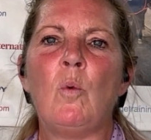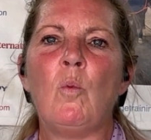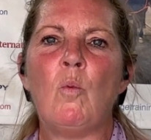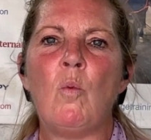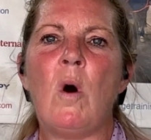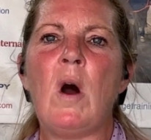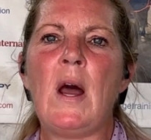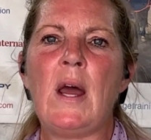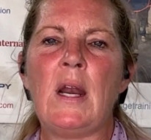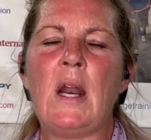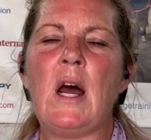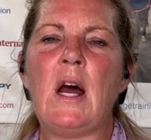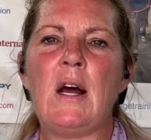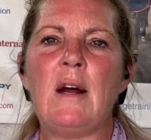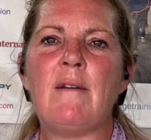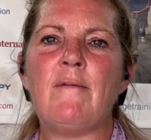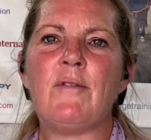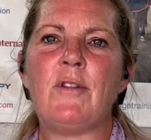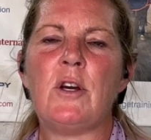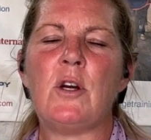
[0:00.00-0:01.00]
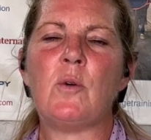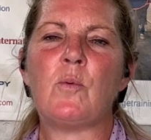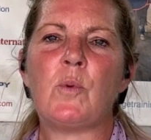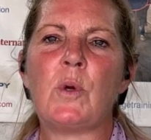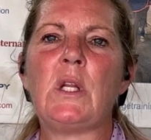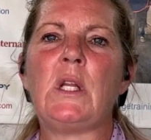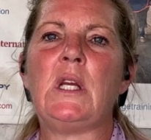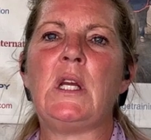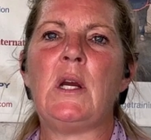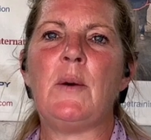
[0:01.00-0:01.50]
One of the
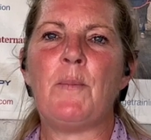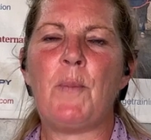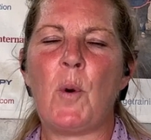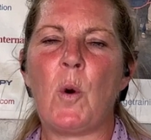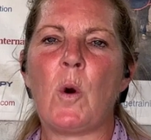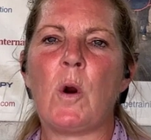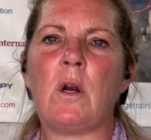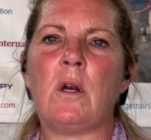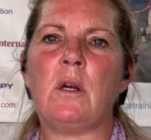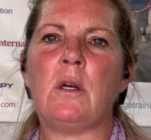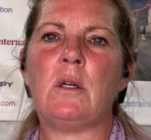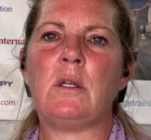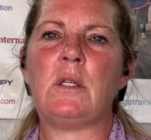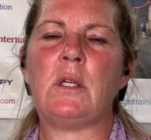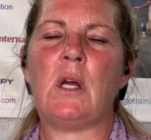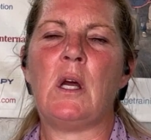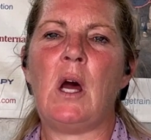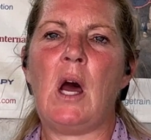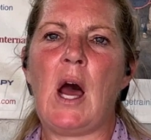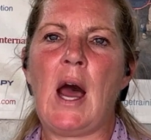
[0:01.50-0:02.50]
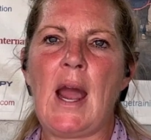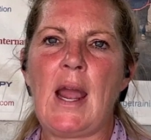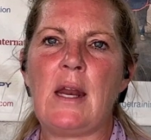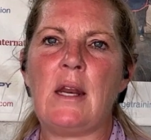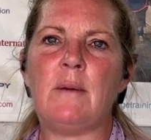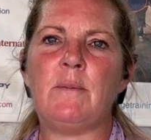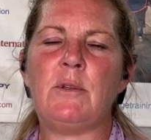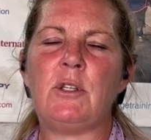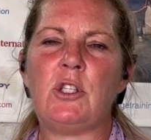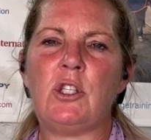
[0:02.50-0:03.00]
really important
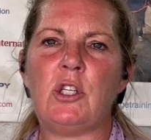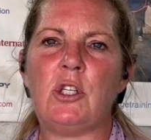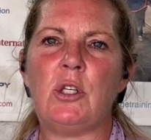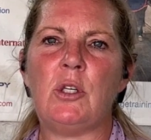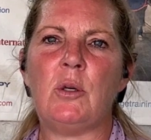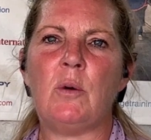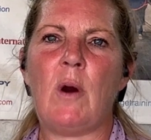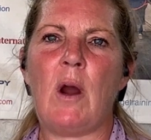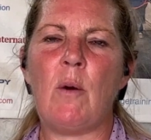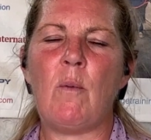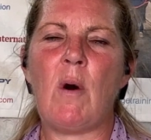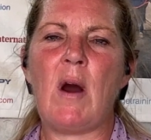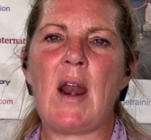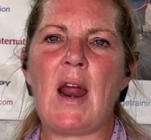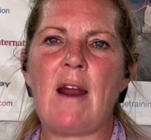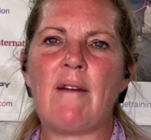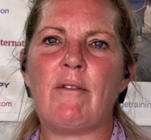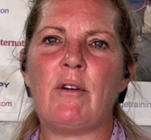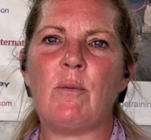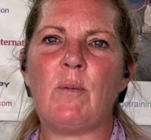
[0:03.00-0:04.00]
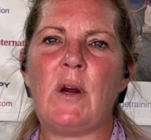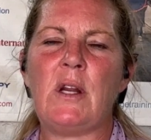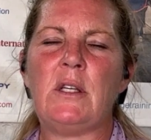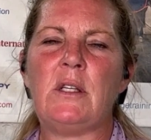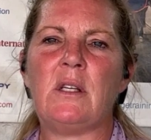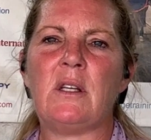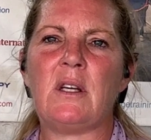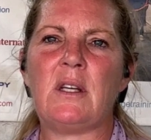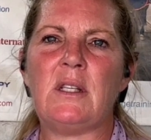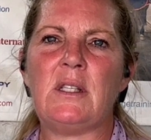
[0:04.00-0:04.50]
items too, I want everyone
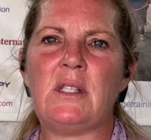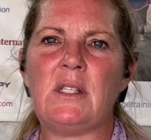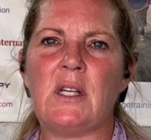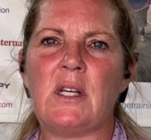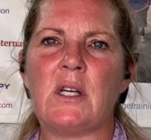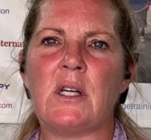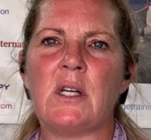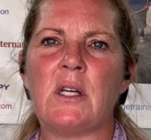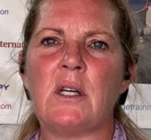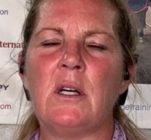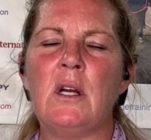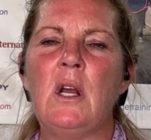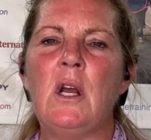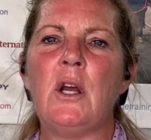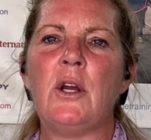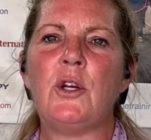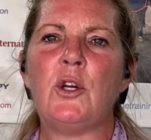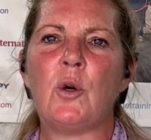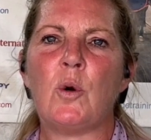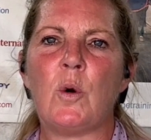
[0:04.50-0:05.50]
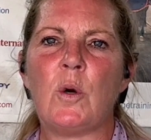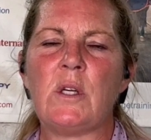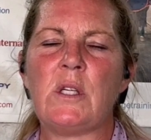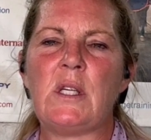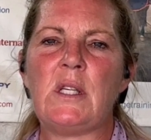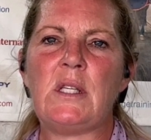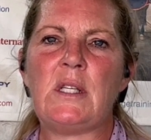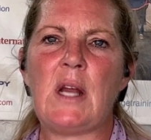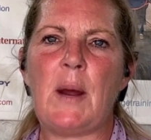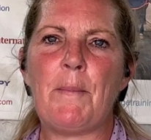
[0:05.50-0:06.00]
to consider your
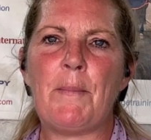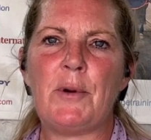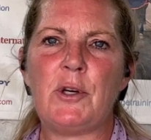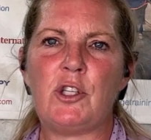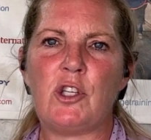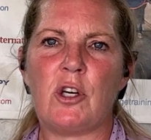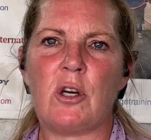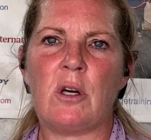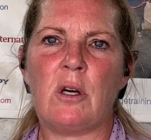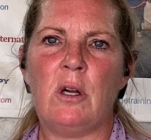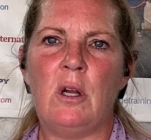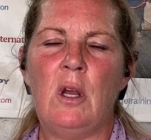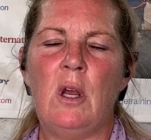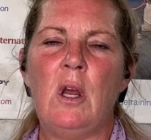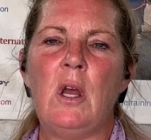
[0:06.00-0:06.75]
horse's temperature.